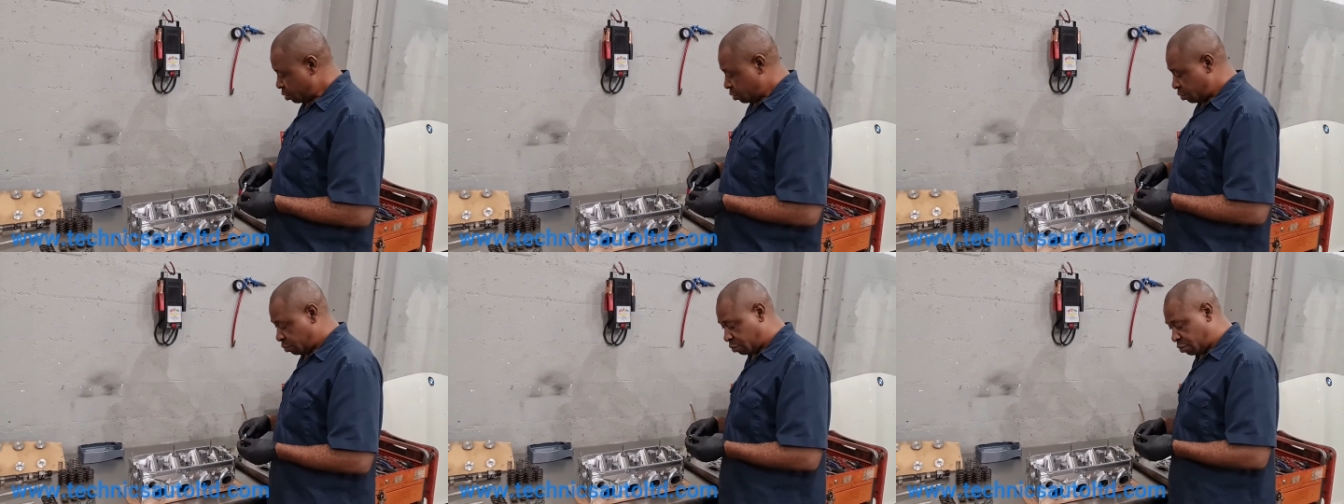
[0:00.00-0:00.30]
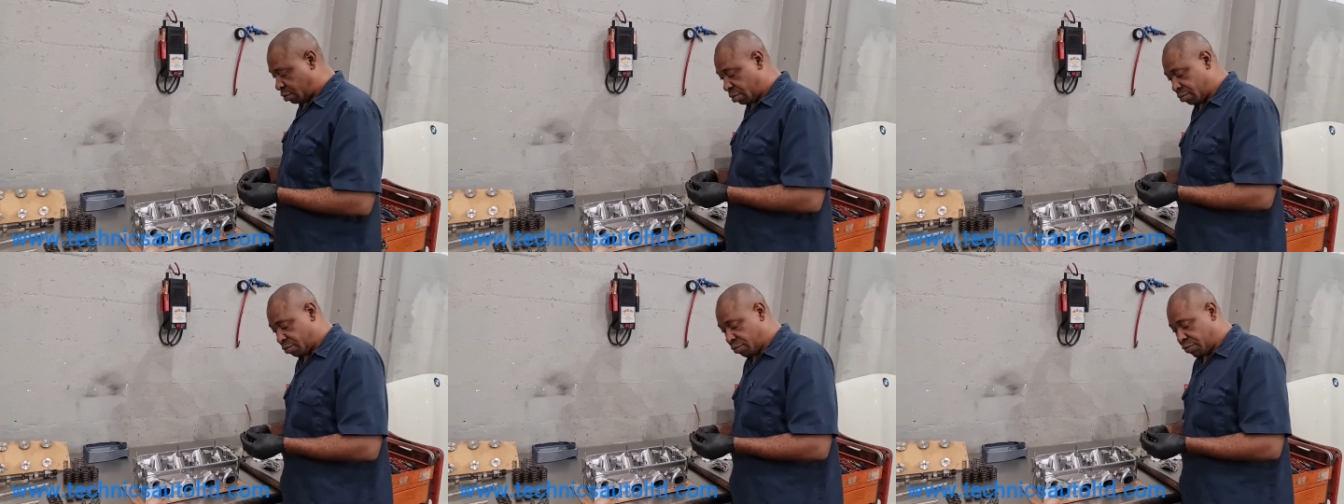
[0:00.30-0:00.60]

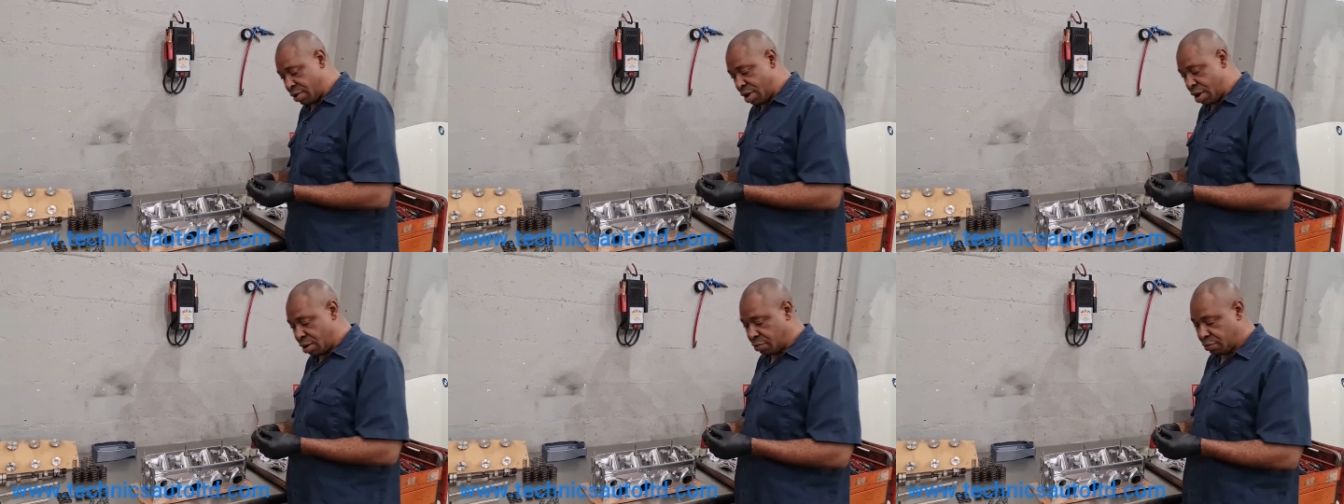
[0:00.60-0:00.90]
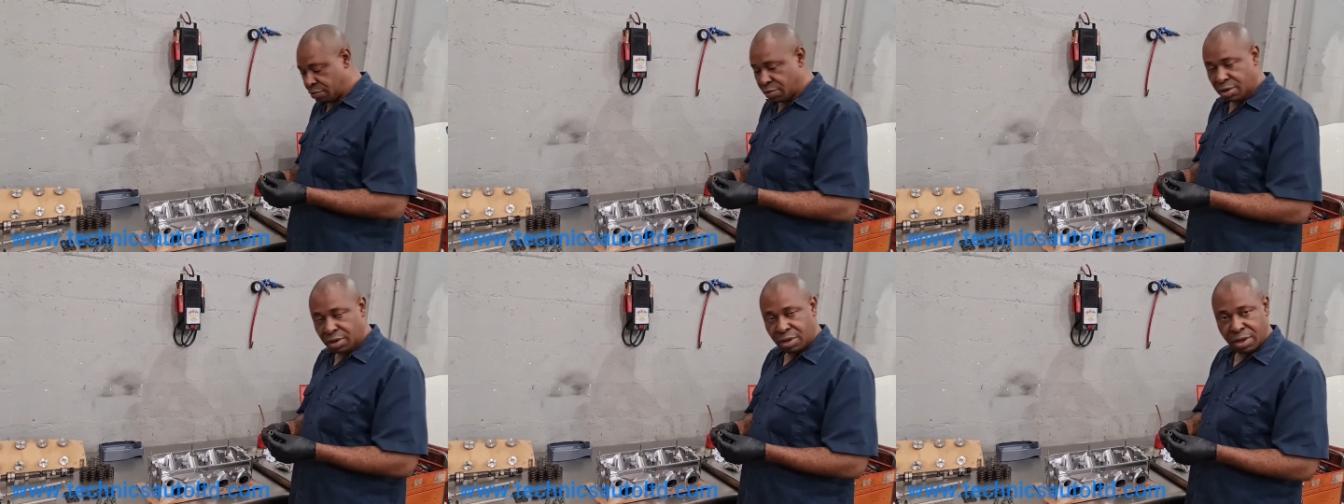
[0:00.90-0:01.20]
Some
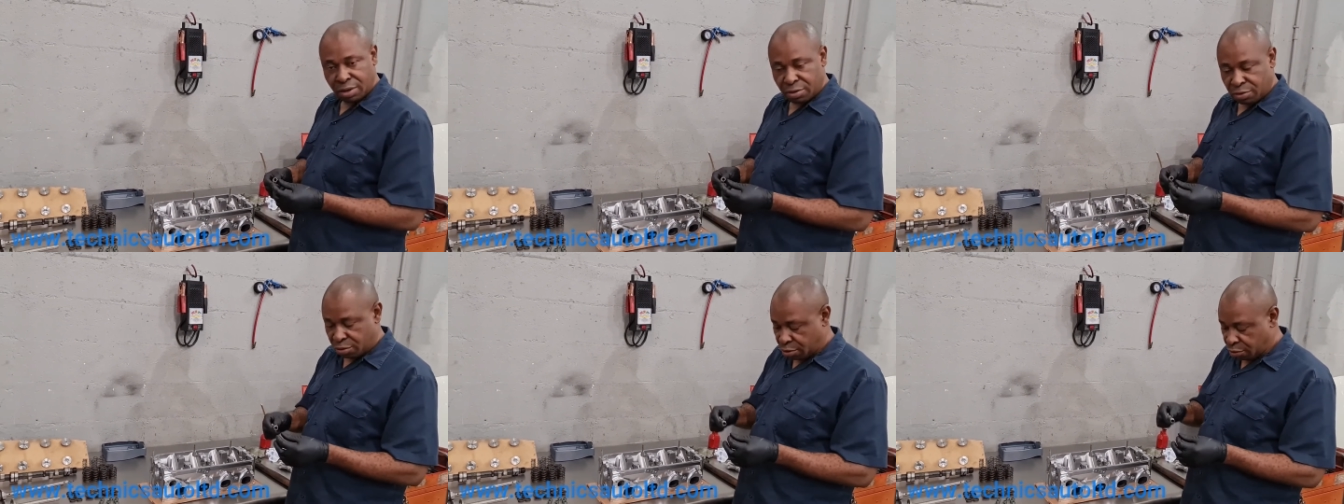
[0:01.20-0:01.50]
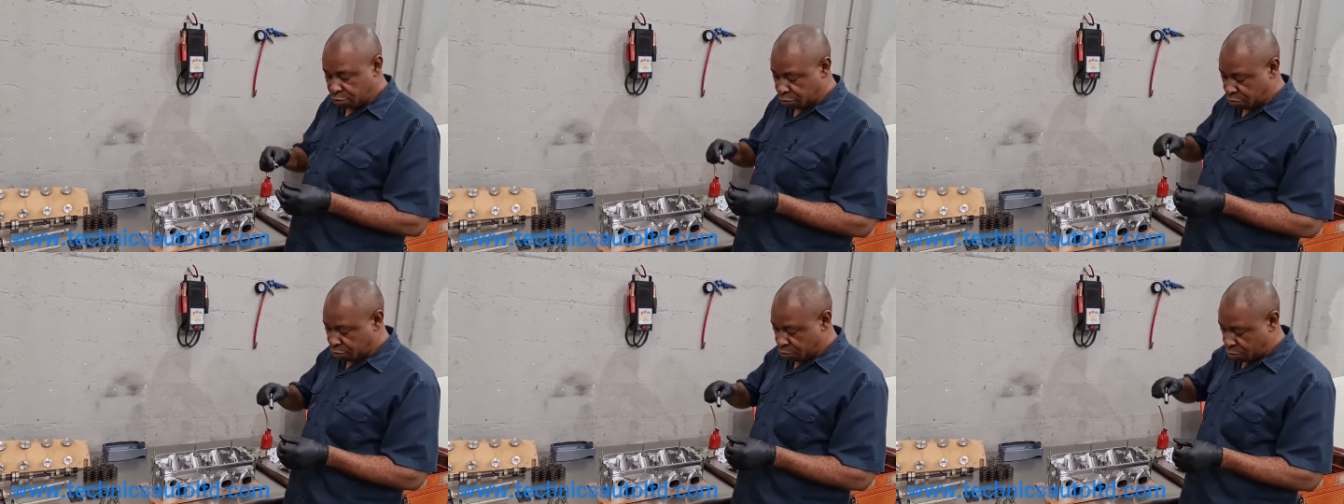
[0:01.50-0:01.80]
valve you can
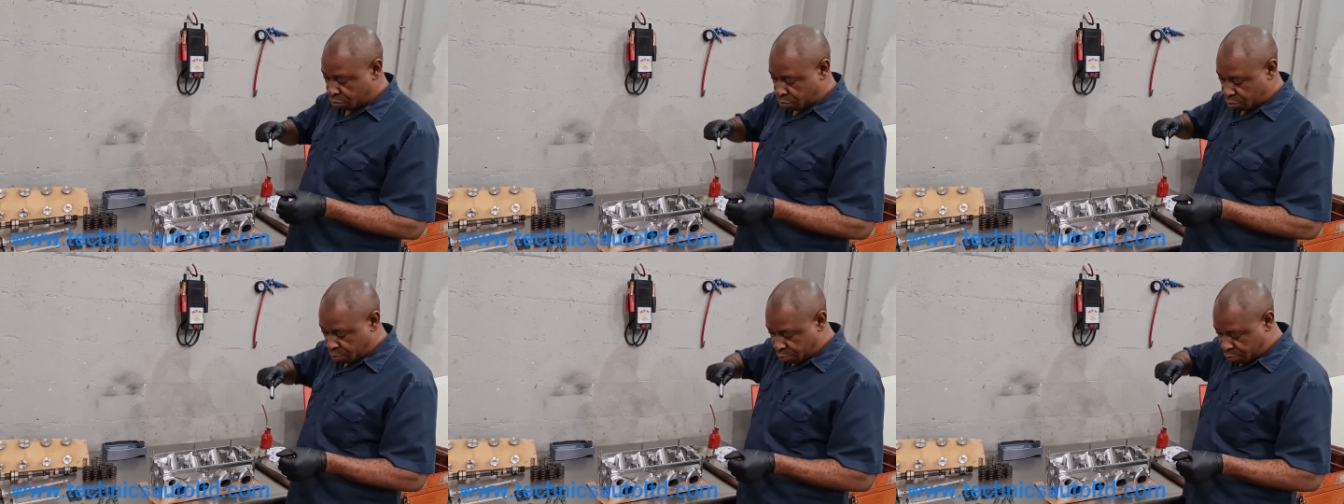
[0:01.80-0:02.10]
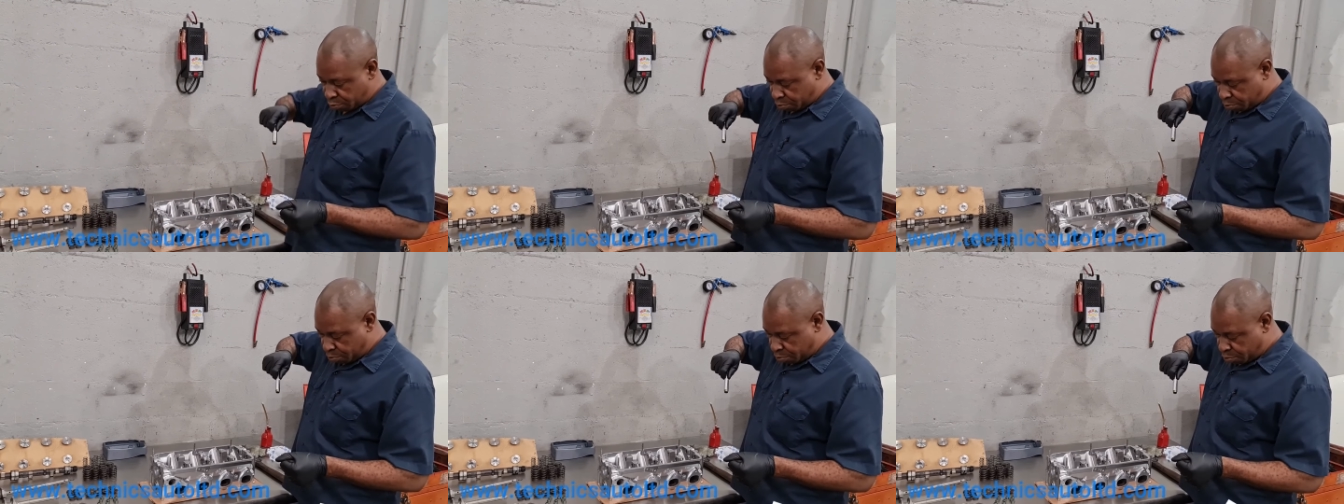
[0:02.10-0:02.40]
just
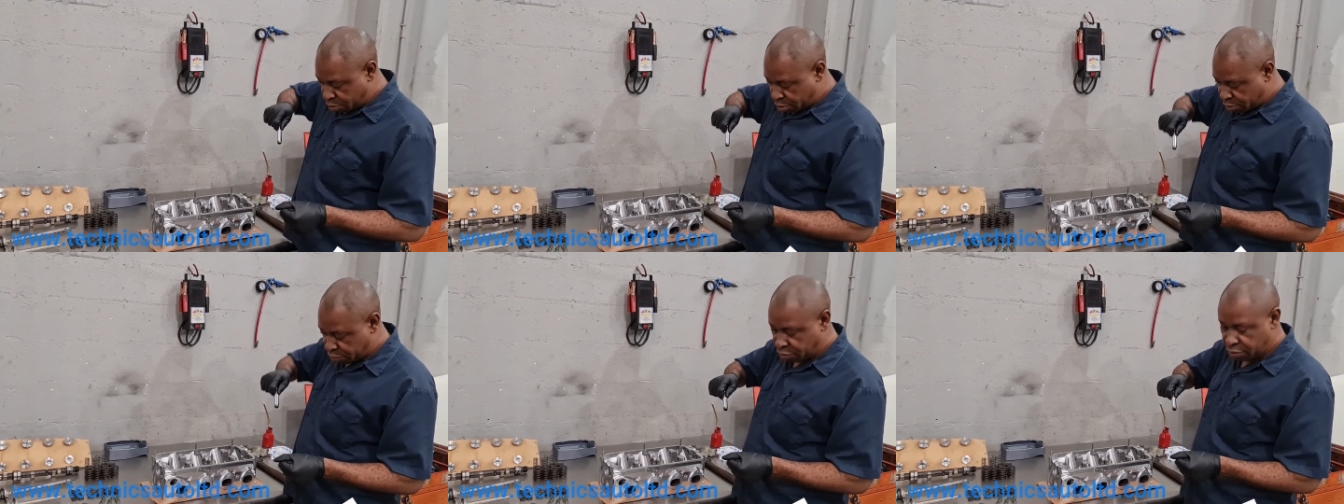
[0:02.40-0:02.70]
press